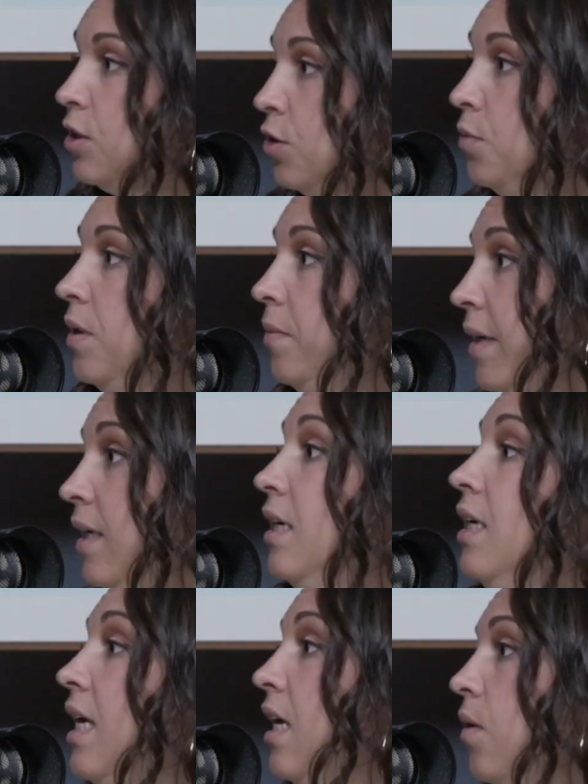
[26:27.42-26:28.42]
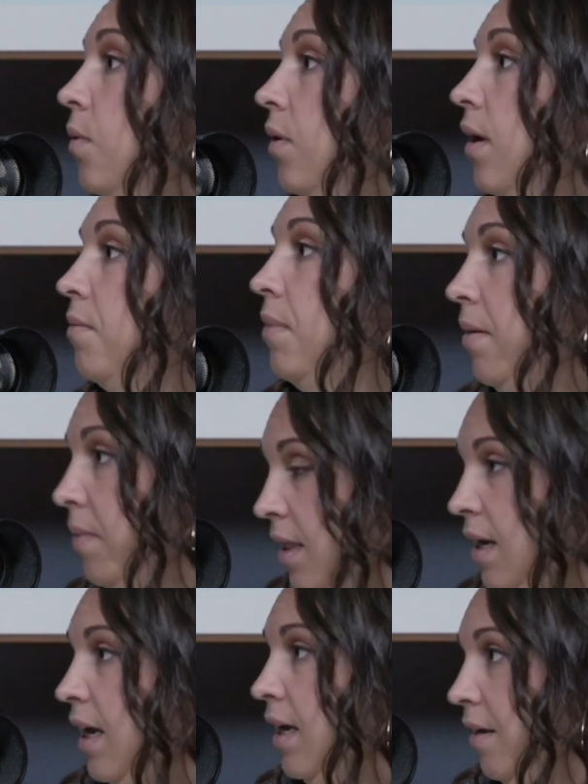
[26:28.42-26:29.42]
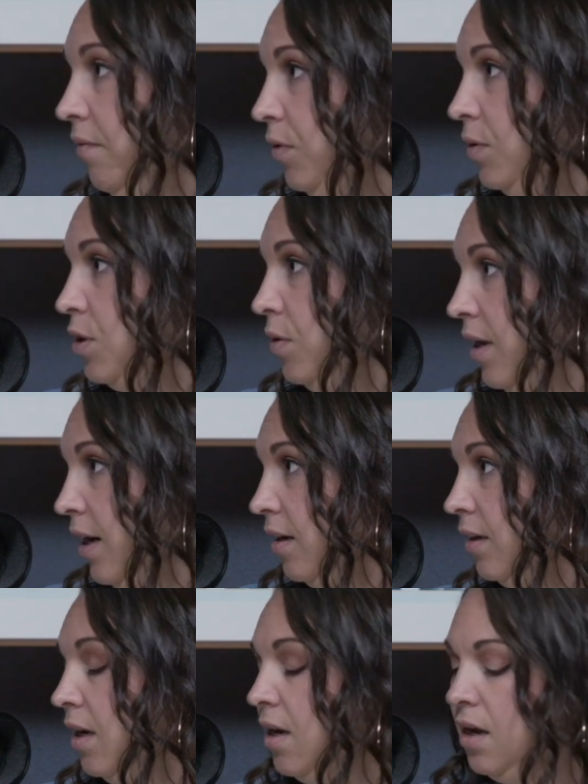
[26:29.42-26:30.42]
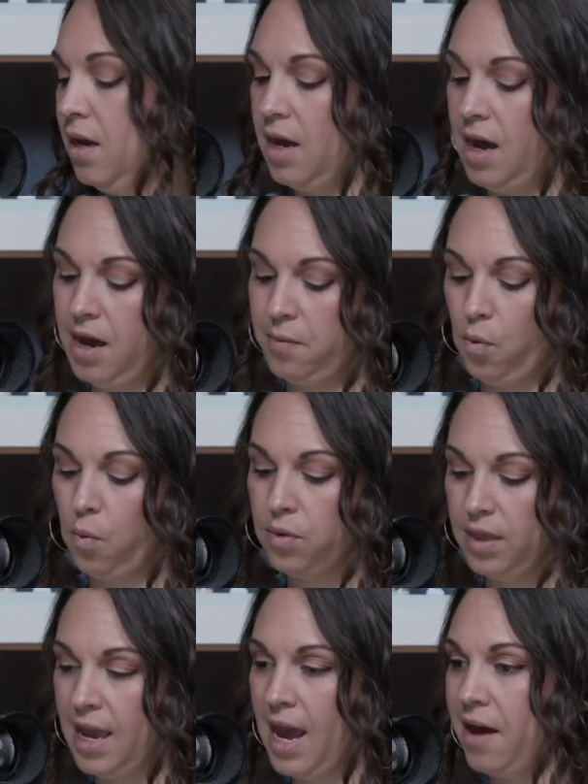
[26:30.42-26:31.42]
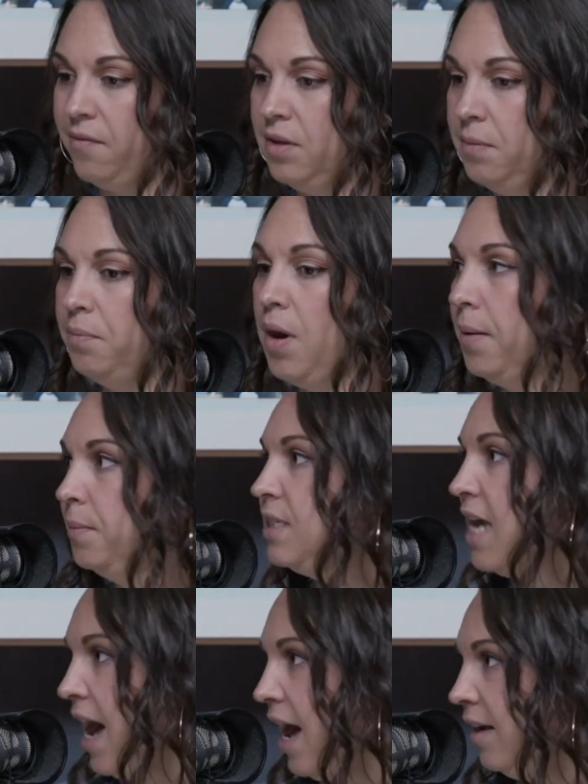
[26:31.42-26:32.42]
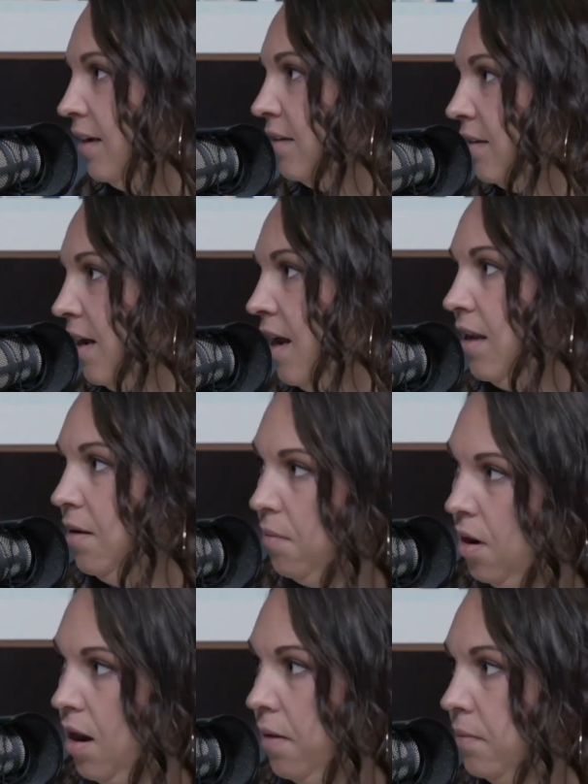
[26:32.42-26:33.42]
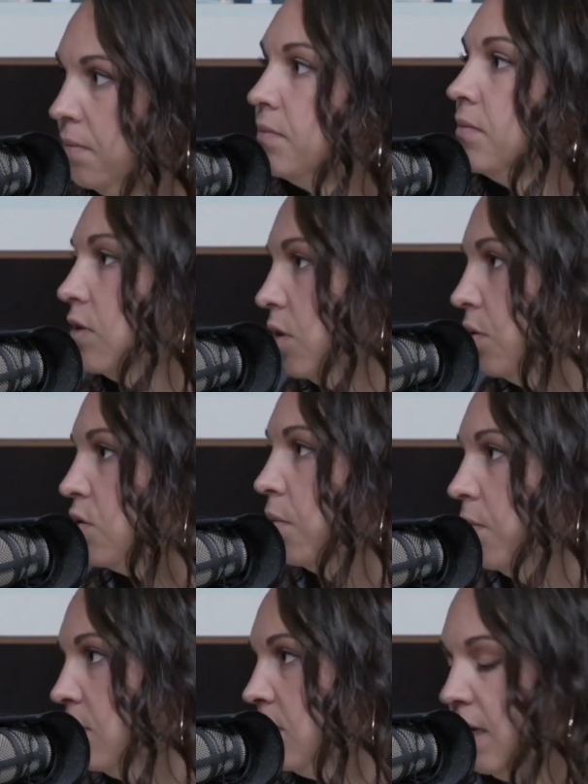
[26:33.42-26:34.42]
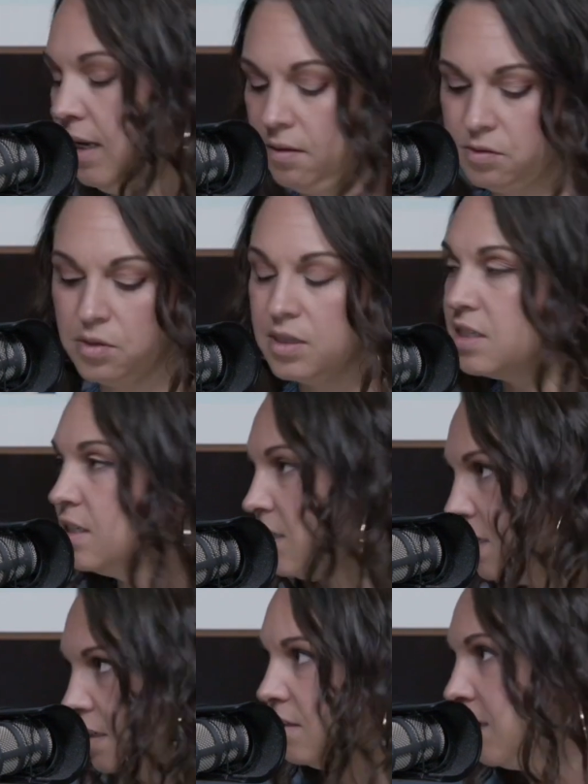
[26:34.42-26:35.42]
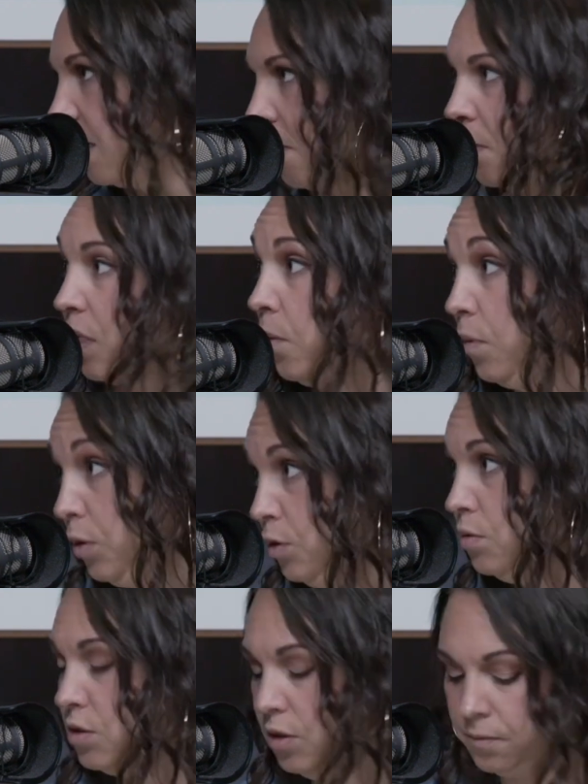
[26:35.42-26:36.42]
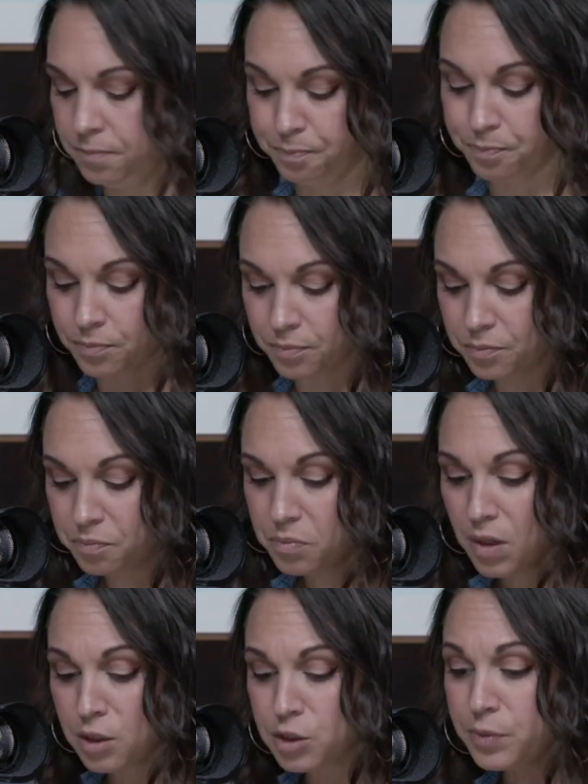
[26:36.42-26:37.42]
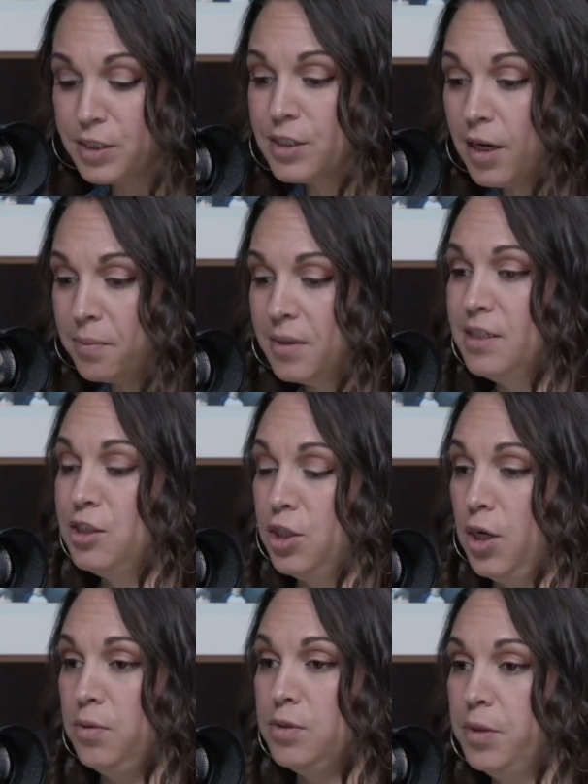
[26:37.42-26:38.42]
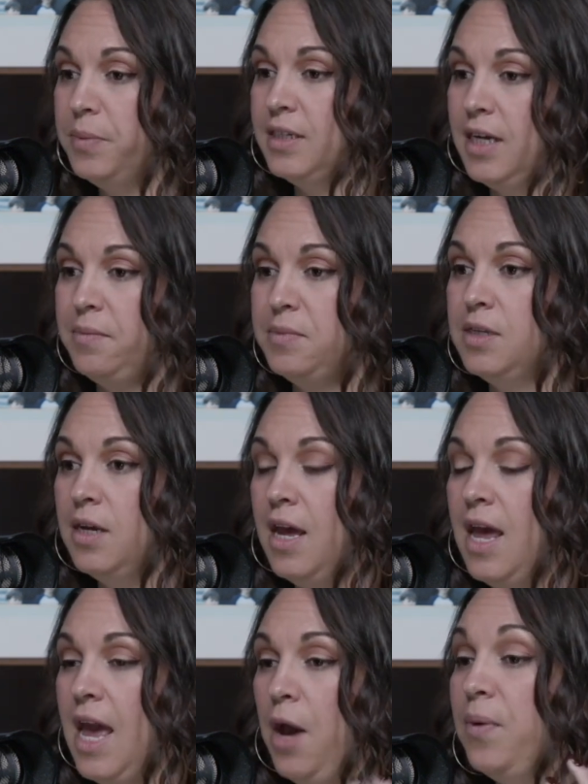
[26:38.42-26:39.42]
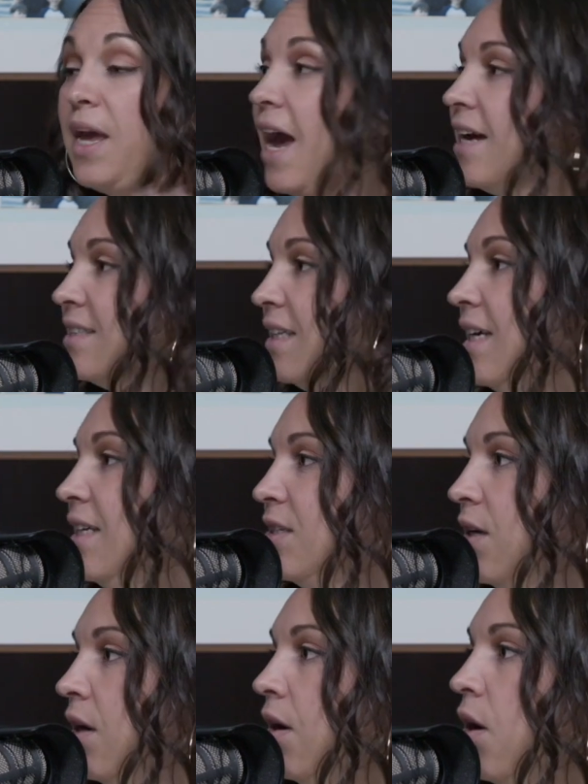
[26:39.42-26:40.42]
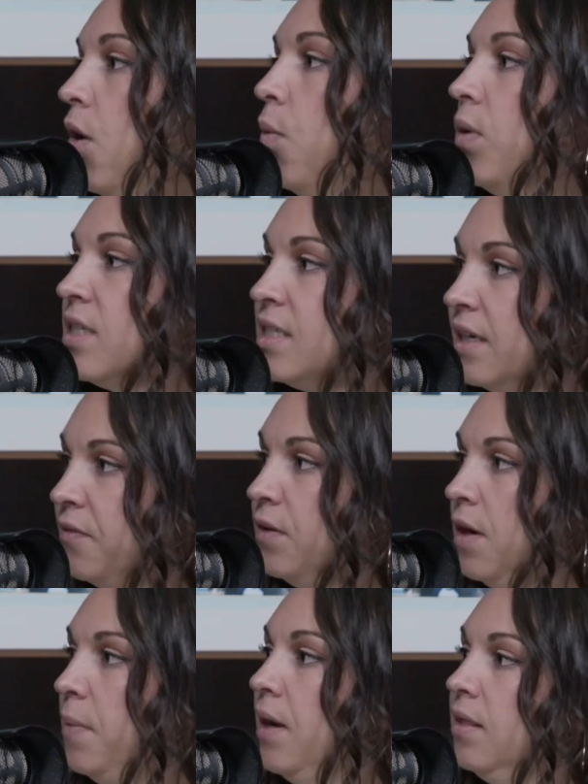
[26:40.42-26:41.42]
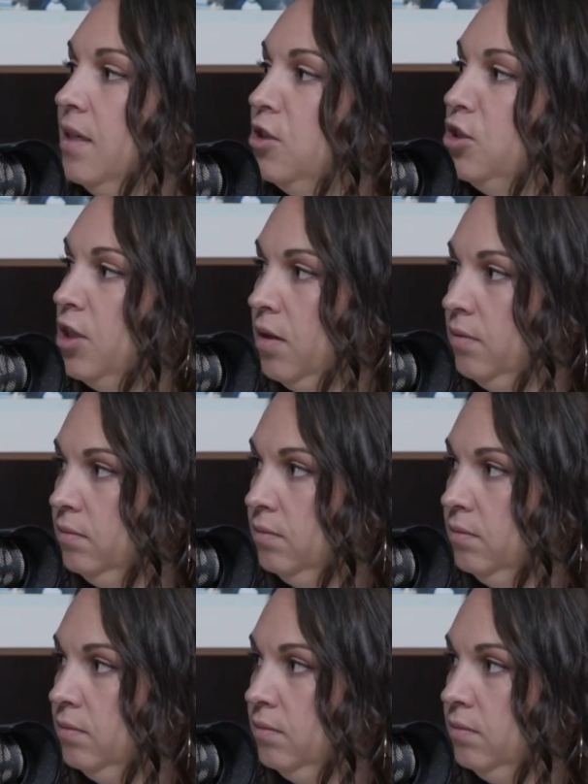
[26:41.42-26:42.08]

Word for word: to me being an equal and maybe then I can influence you there. Yeah. Um, or they have the bum dad and the mom. Yeah. So it's almost like so this is the dynamic that we're used to. Yeah. So we stopped this show so many times and we asked the kids, what's different about this show